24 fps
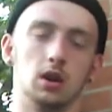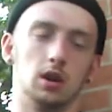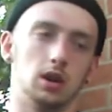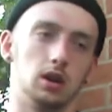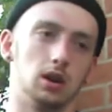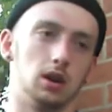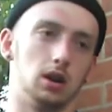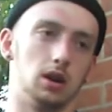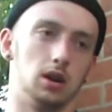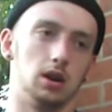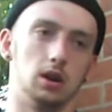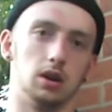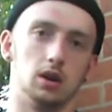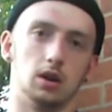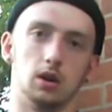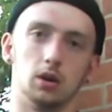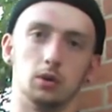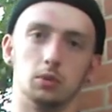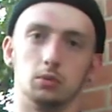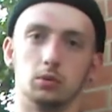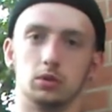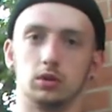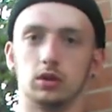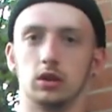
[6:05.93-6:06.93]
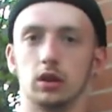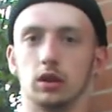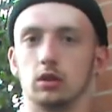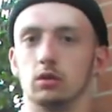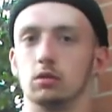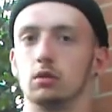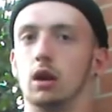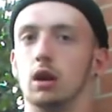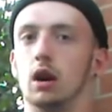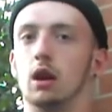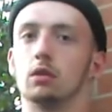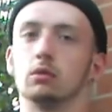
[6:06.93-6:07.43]
Hope you stick
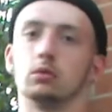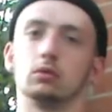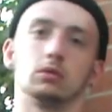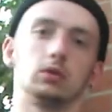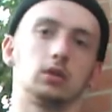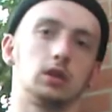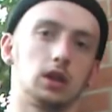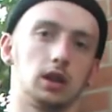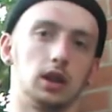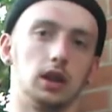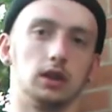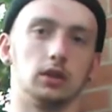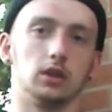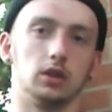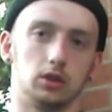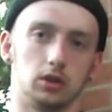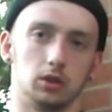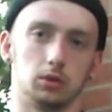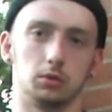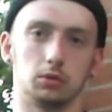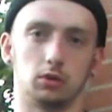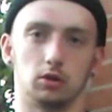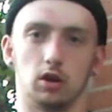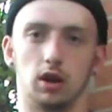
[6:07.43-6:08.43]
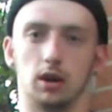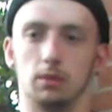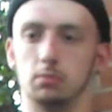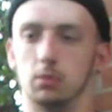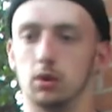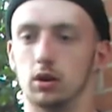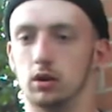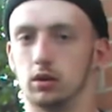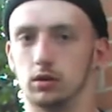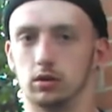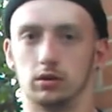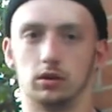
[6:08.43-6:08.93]
around. Click the subscribe
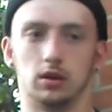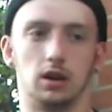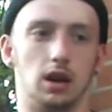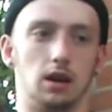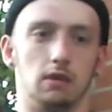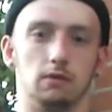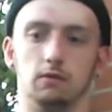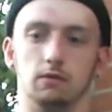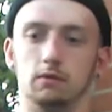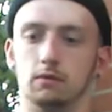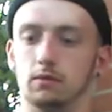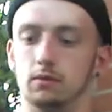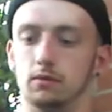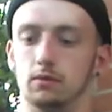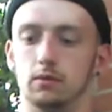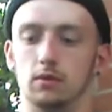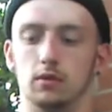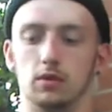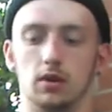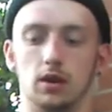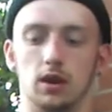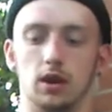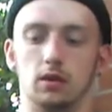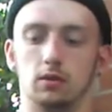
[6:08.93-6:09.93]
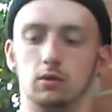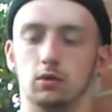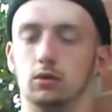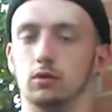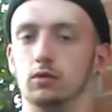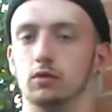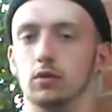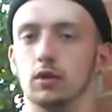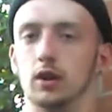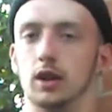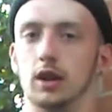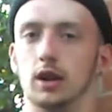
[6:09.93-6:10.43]
button down there
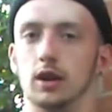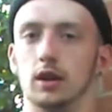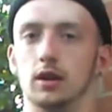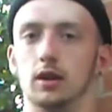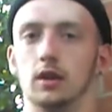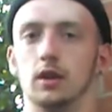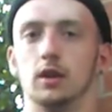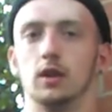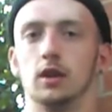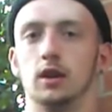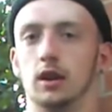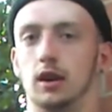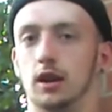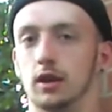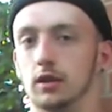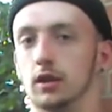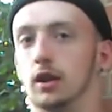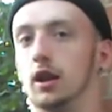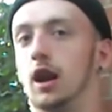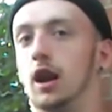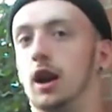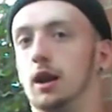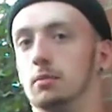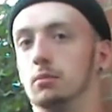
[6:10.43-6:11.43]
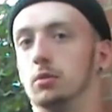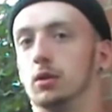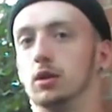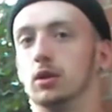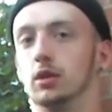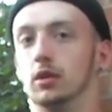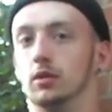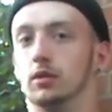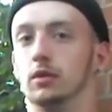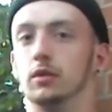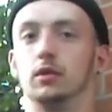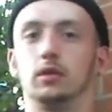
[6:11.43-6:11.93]
or there, and the like button.
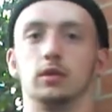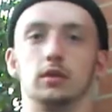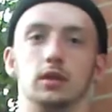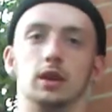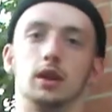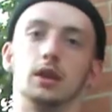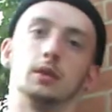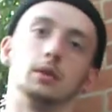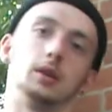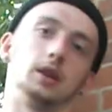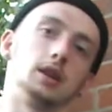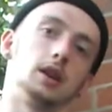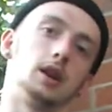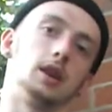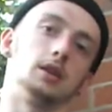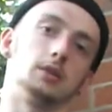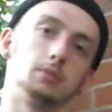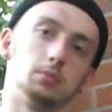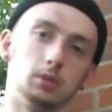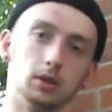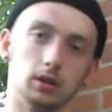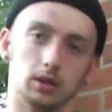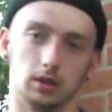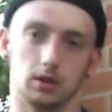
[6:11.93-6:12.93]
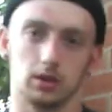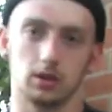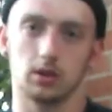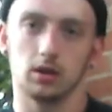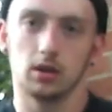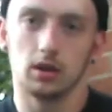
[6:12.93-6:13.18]
Anyway, guys, peace.